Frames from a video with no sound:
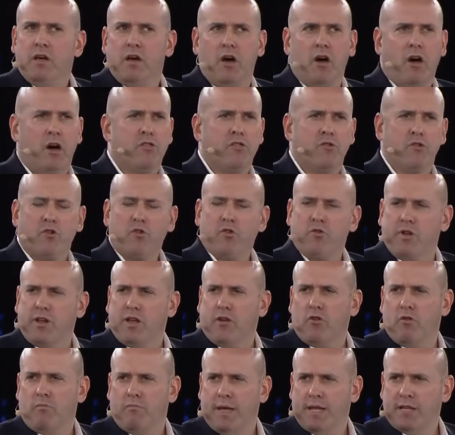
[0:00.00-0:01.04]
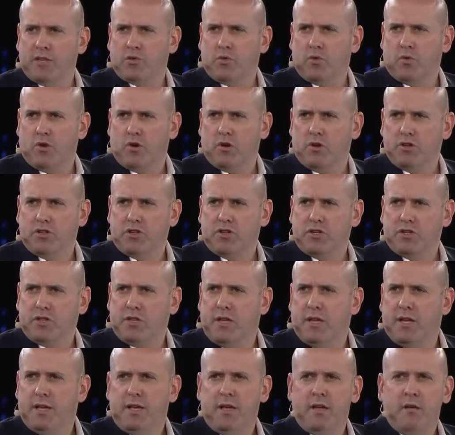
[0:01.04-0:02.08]
Other critical mentors,
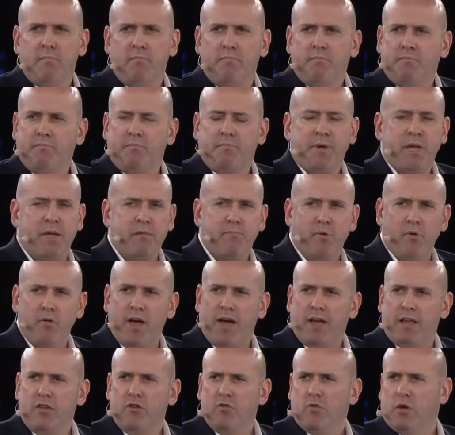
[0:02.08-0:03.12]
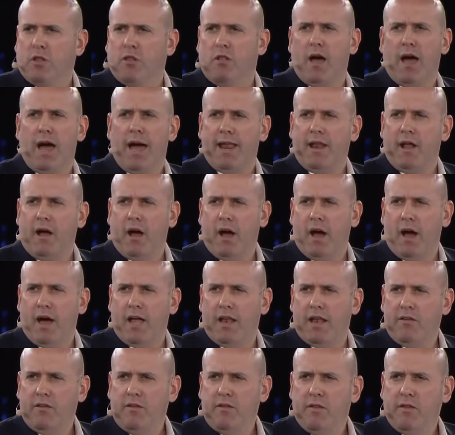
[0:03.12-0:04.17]
people that you relied
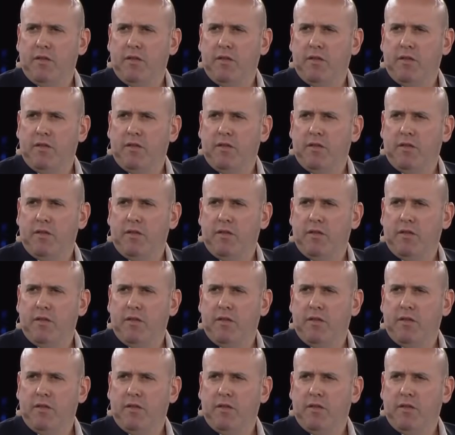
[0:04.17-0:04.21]
on?